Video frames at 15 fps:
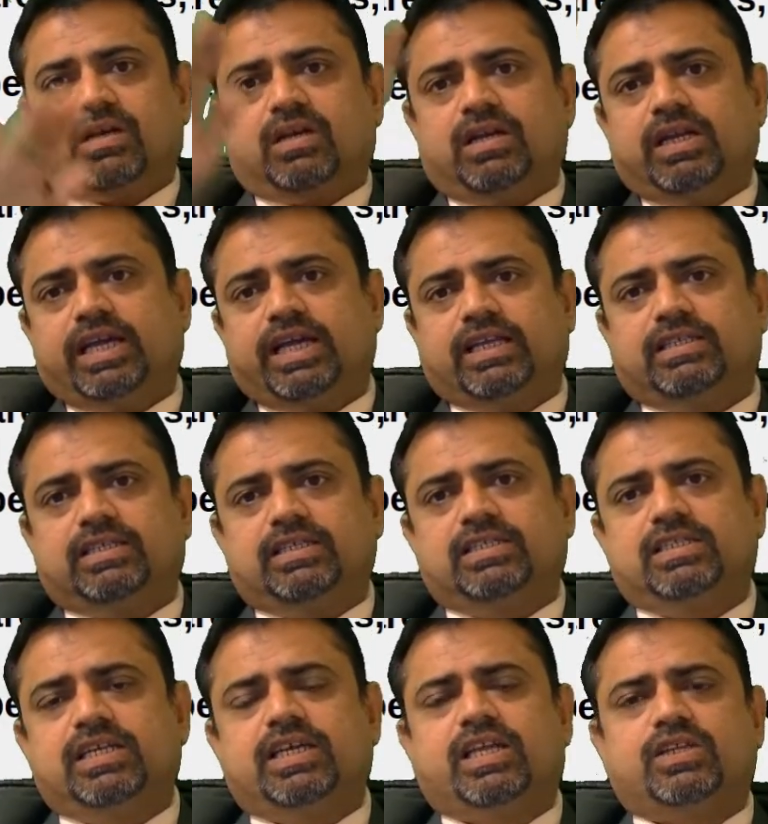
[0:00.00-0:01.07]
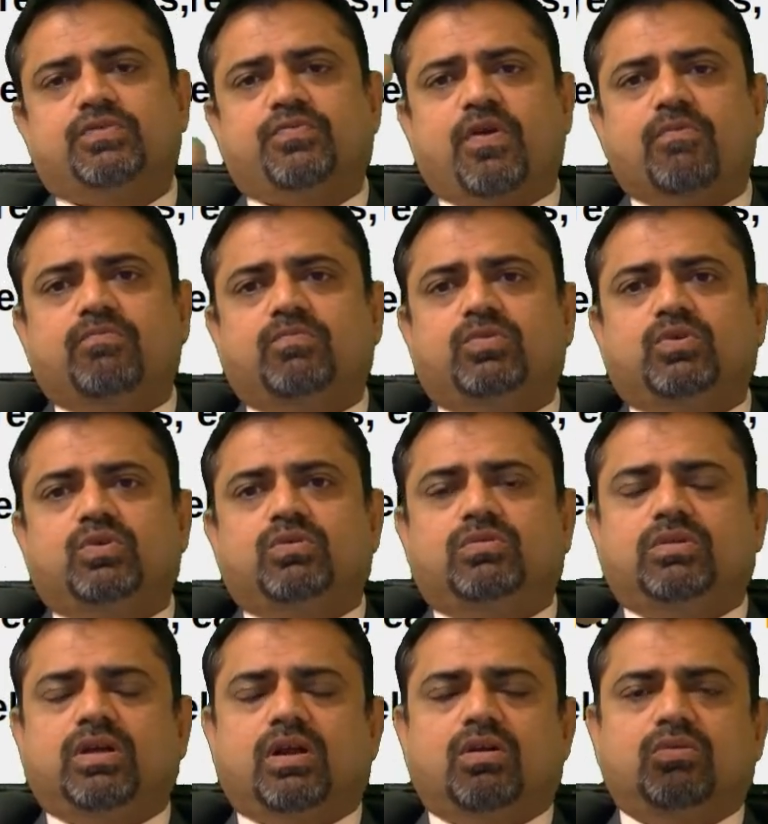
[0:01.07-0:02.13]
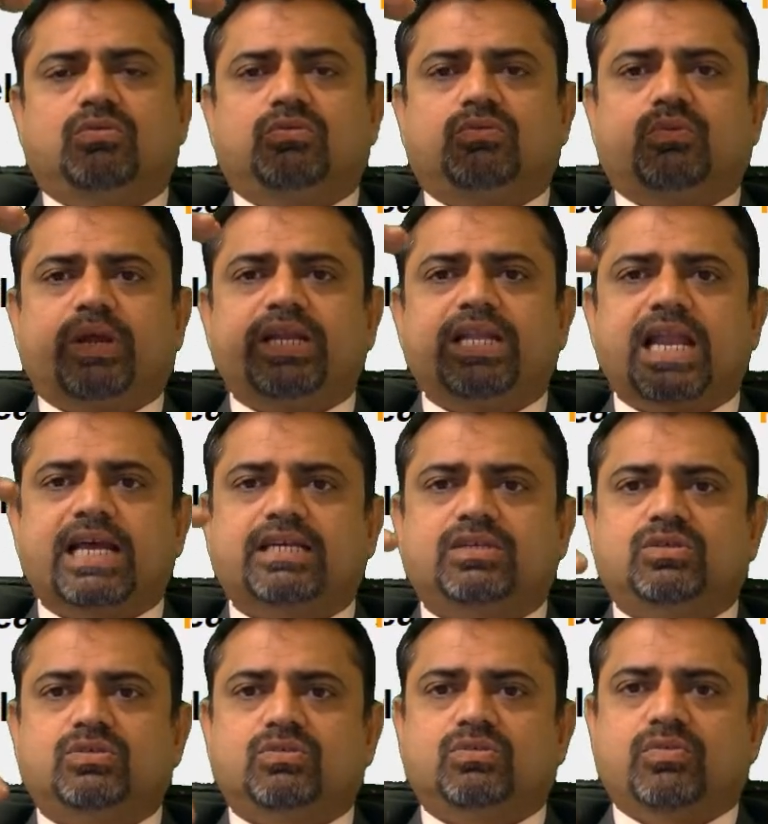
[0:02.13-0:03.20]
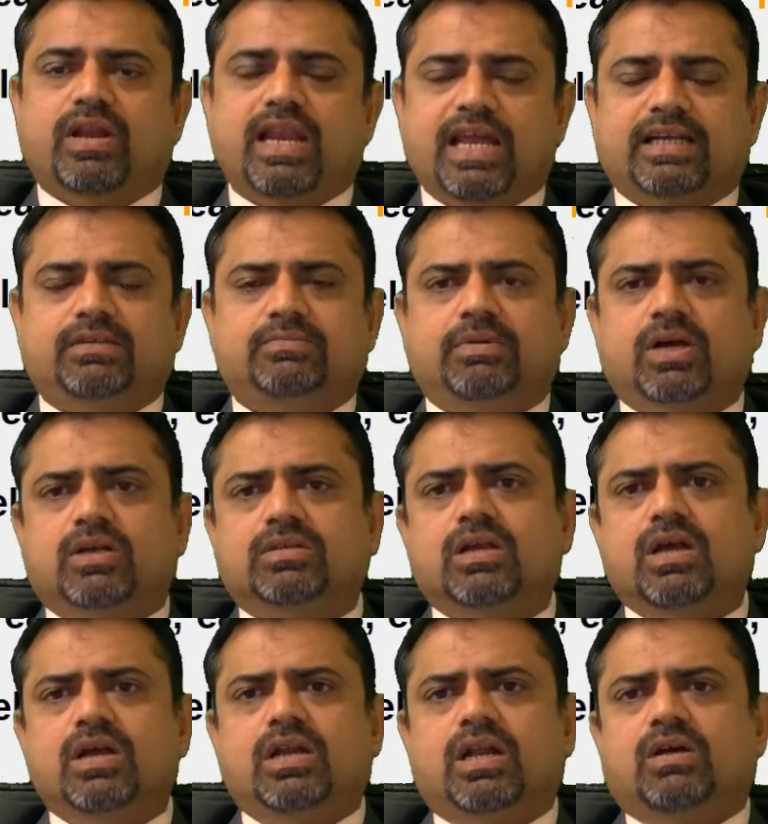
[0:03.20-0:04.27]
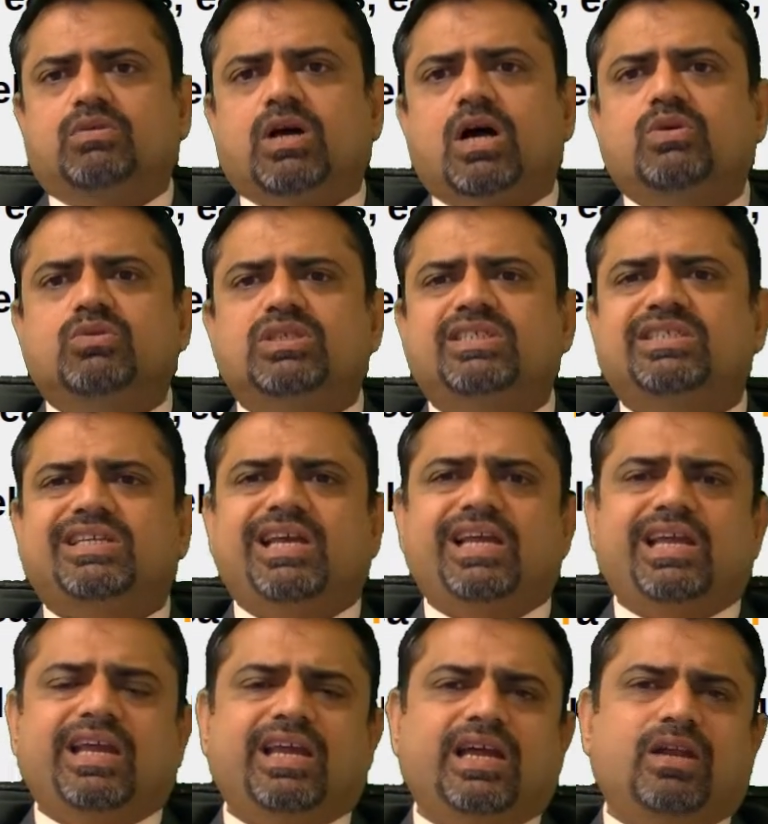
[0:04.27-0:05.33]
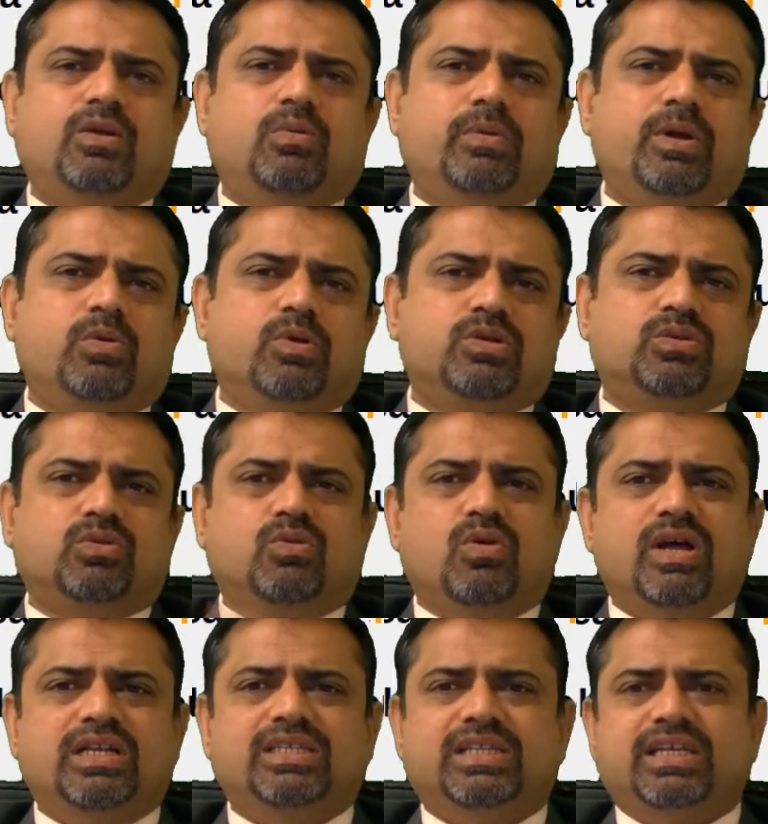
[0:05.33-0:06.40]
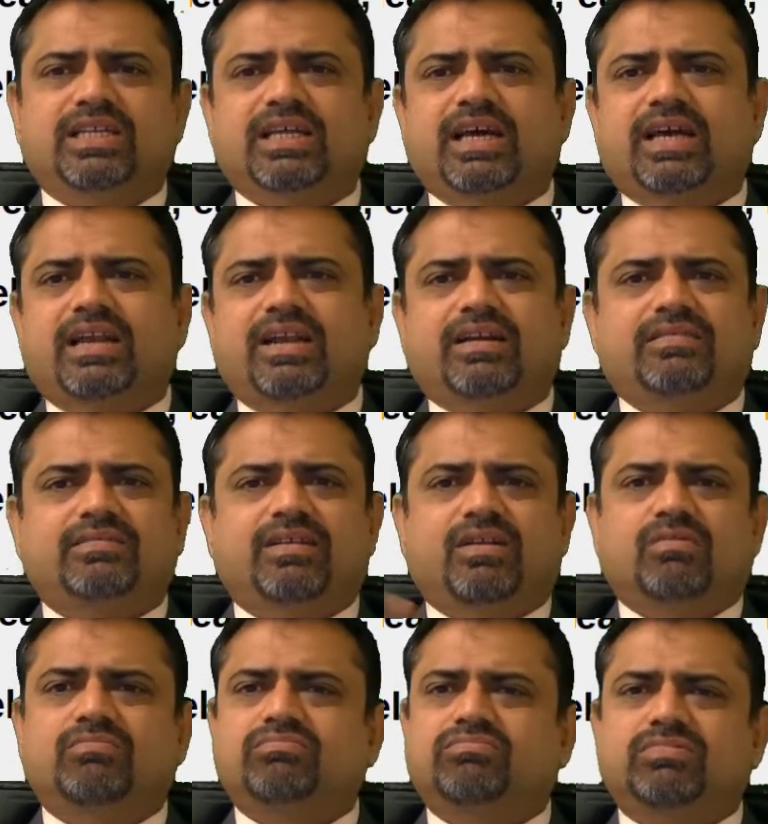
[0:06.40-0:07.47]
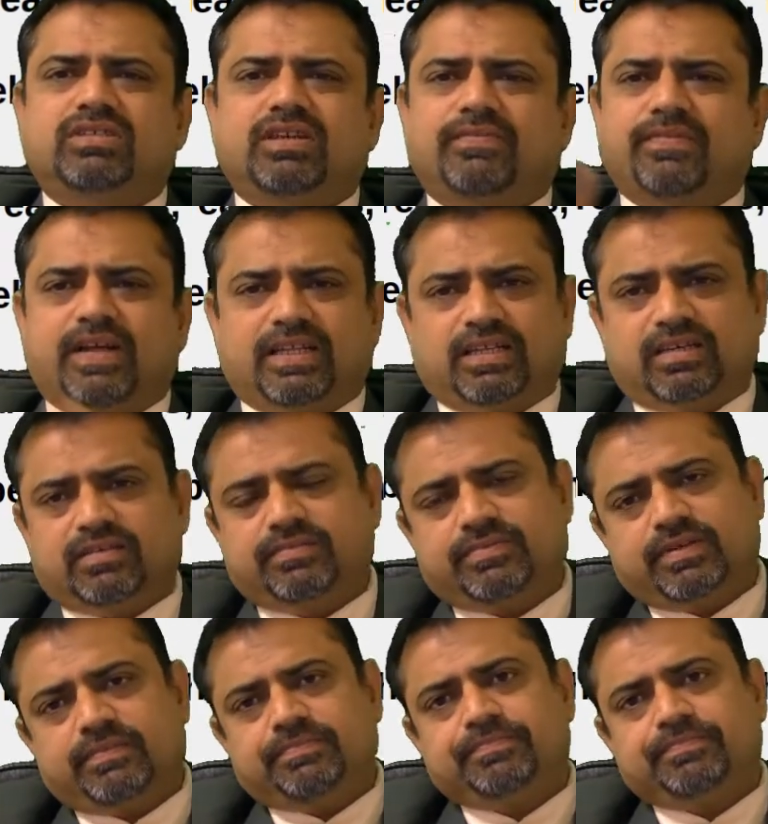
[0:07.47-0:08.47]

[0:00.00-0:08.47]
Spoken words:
It's decreased from 20 lakhs to 12 lakhs because now the house is stinking and nobody wants to go and stay there and stuff like that, right?